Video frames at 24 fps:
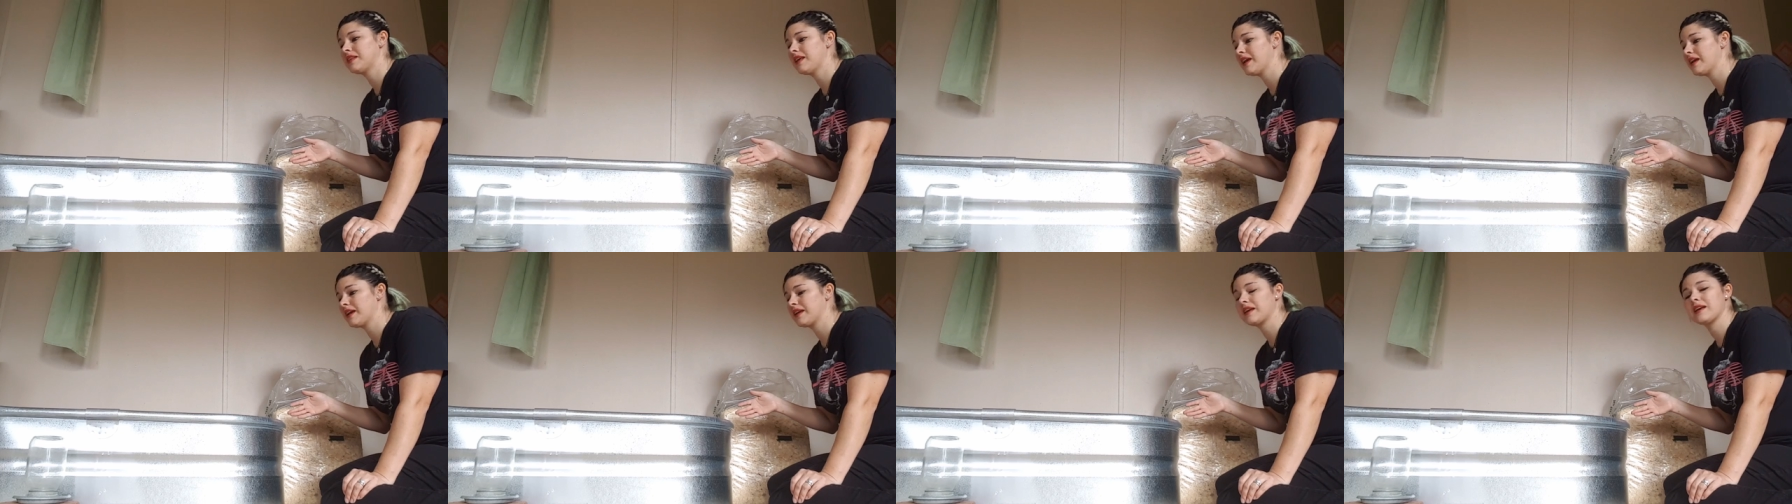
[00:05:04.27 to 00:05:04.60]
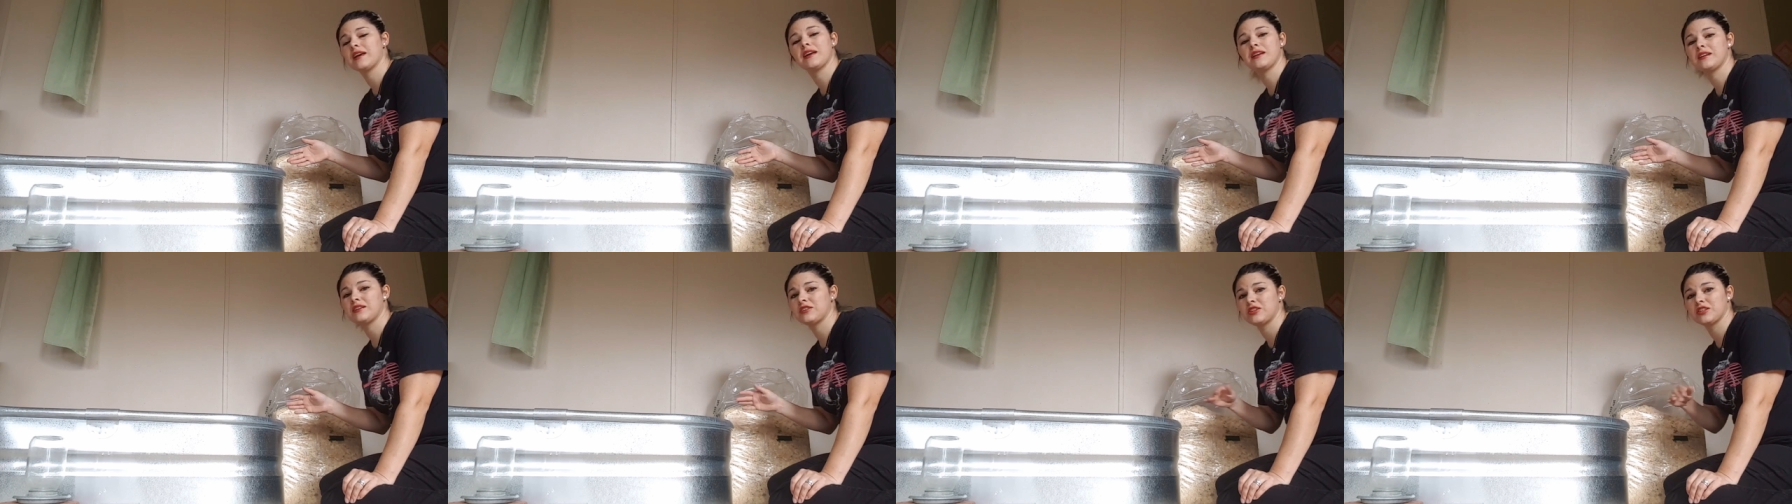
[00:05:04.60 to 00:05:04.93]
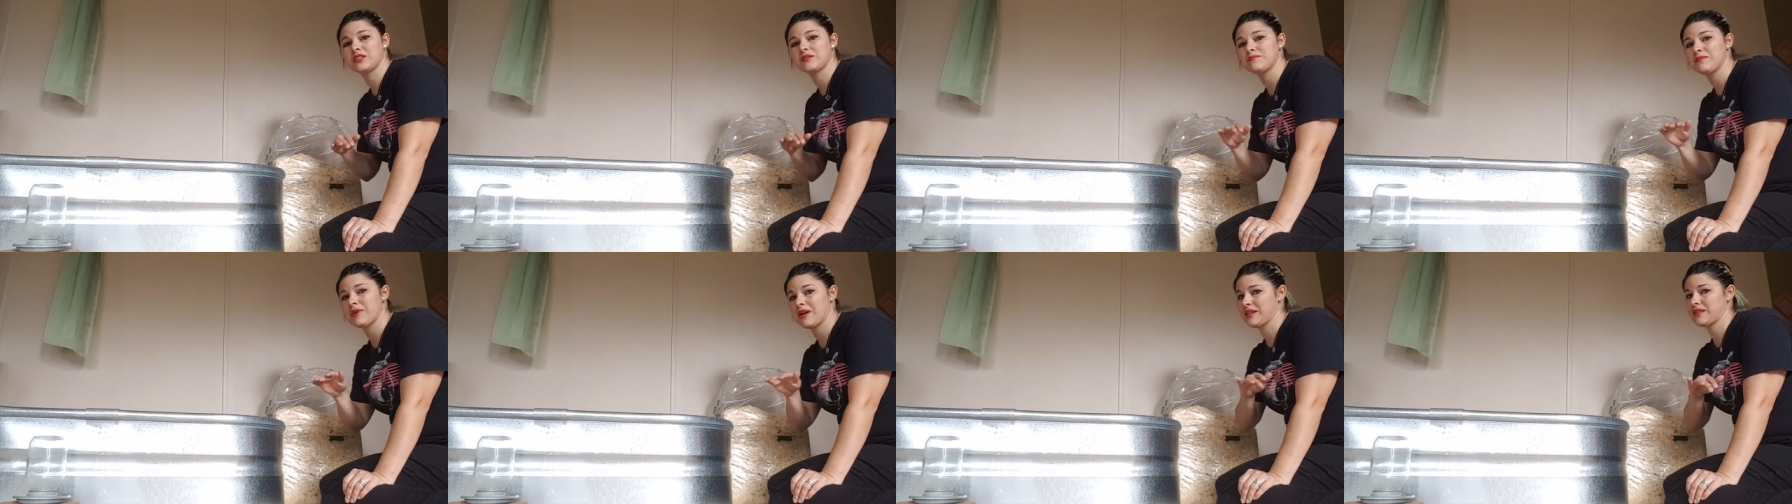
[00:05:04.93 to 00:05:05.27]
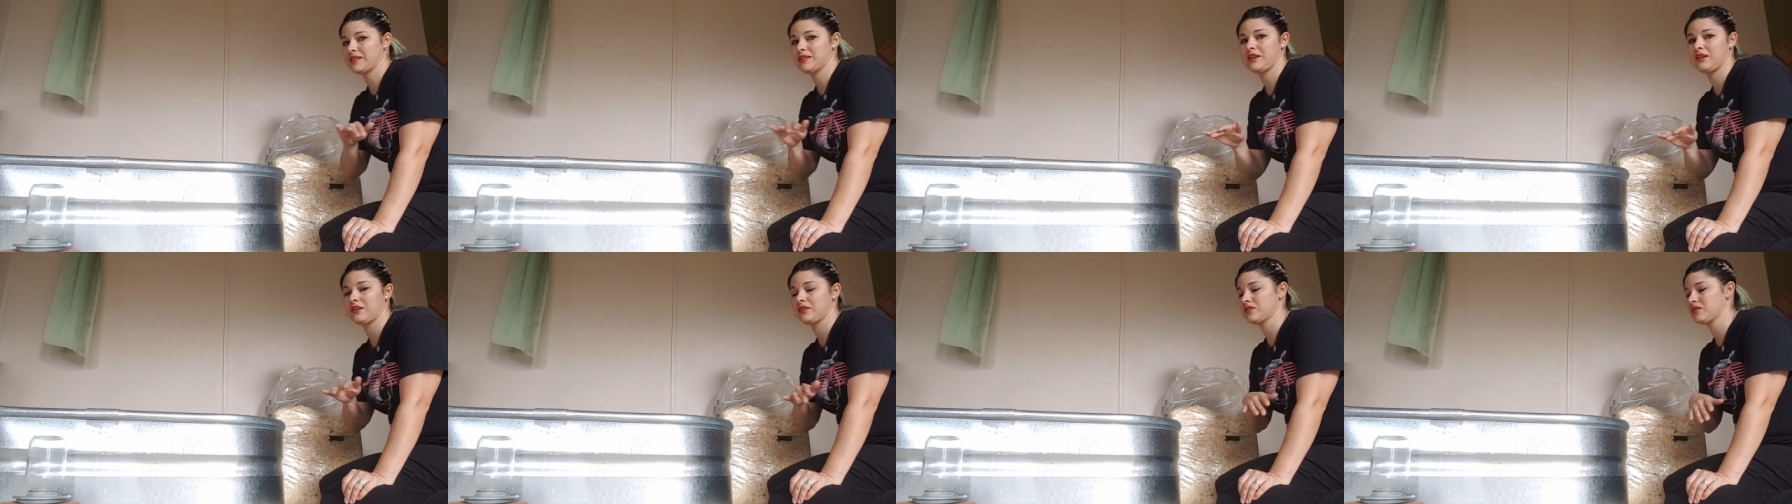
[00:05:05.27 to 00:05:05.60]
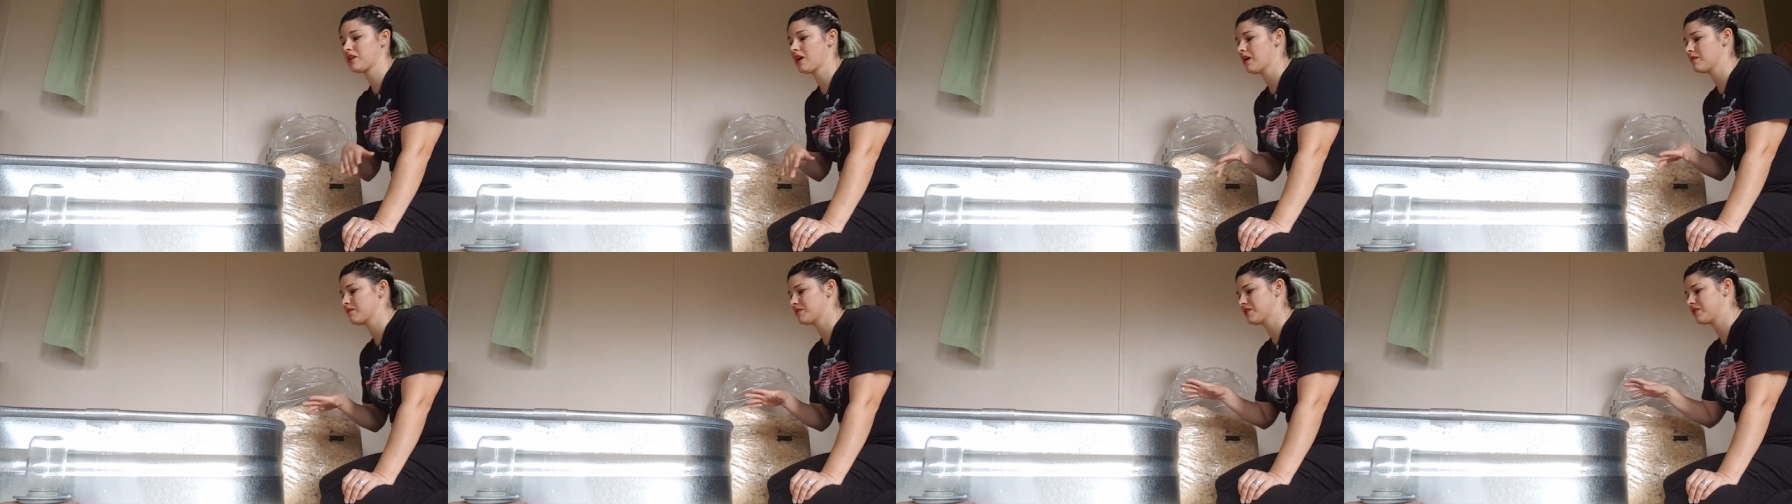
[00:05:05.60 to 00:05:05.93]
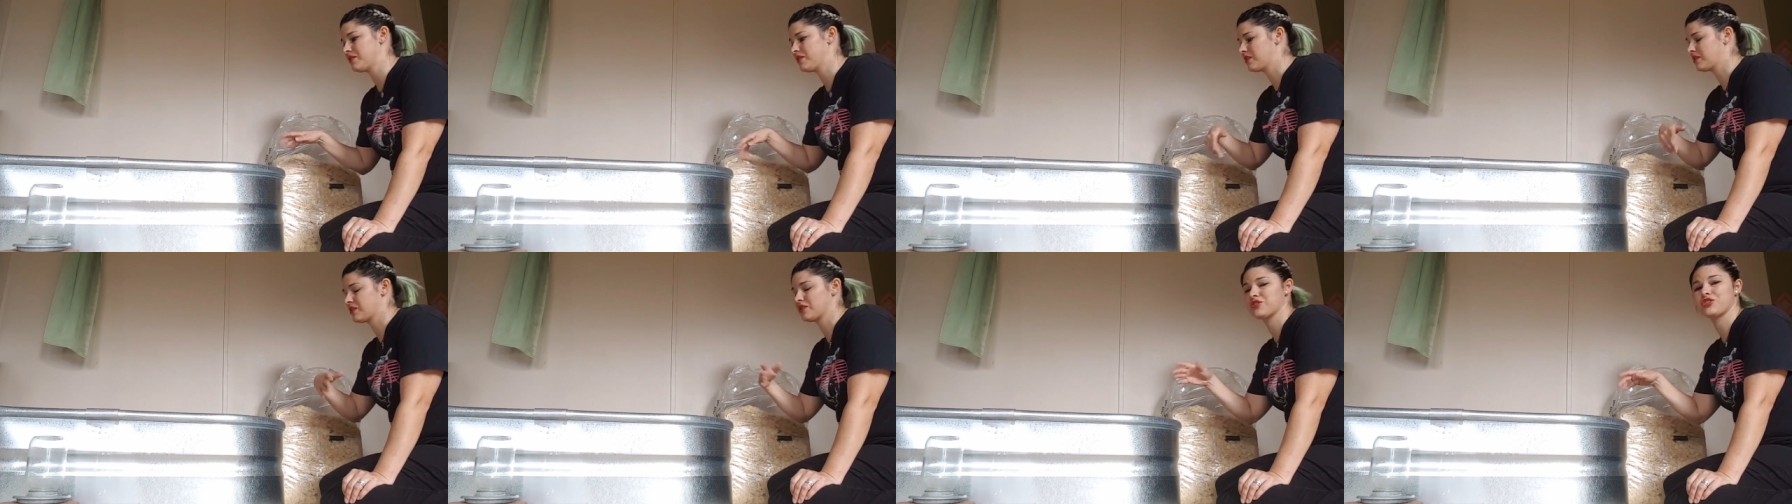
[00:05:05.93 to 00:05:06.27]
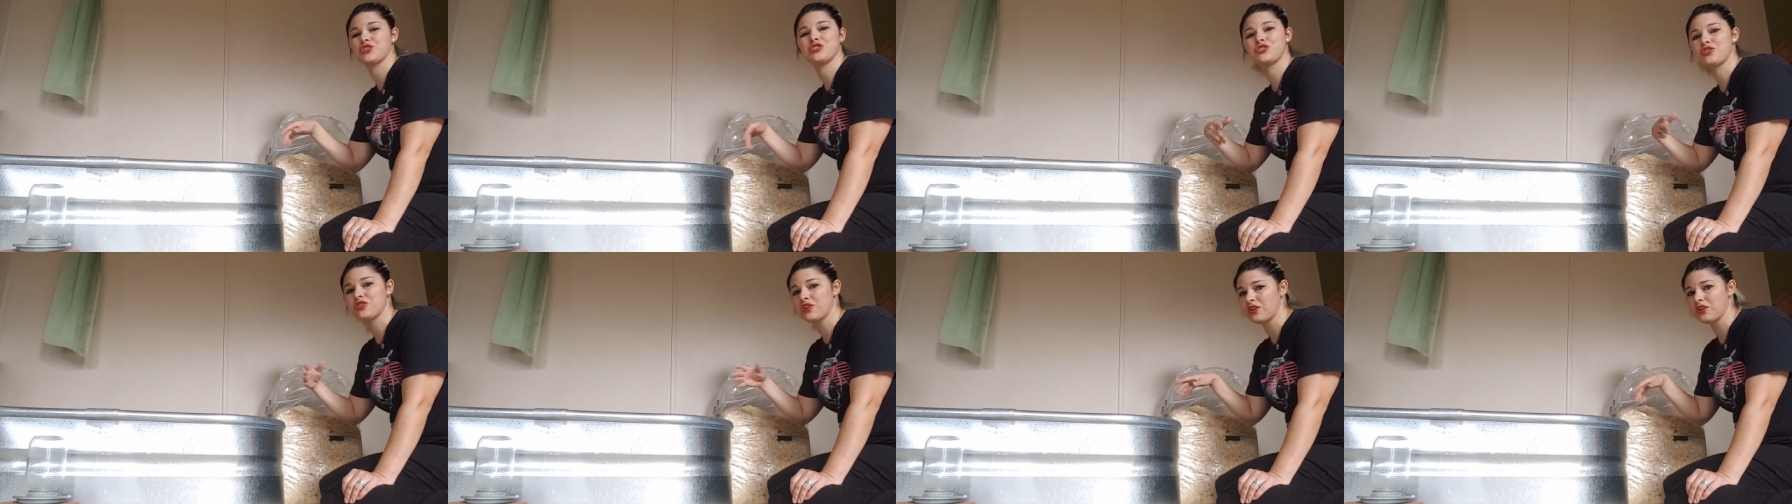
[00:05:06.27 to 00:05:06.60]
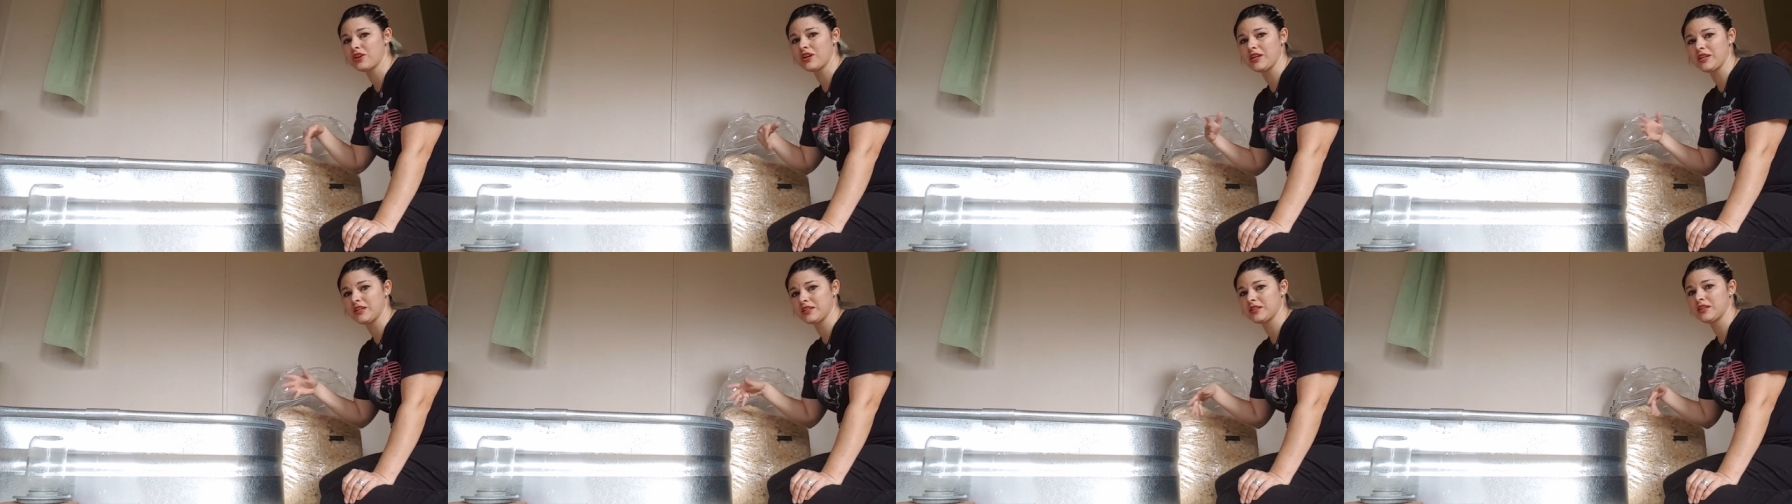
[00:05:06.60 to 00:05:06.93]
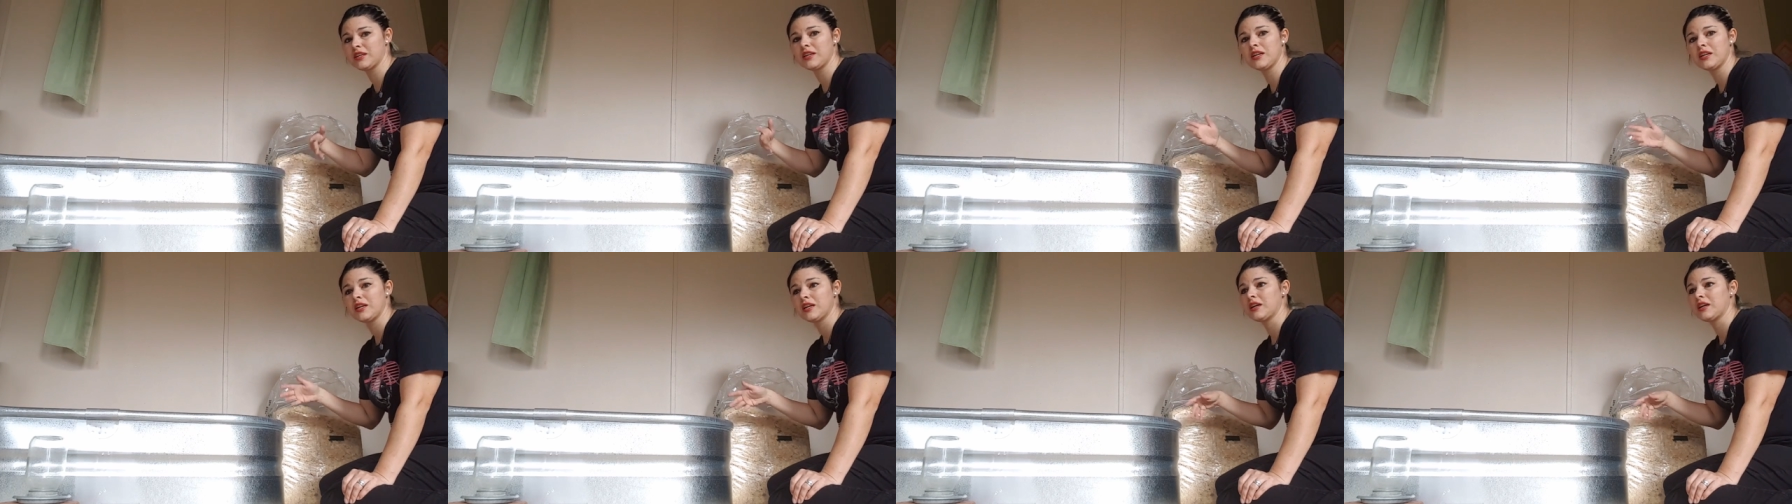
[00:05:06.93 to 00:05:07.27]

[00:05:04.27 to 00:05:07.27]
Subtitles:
they get just messy on top. So you can stir it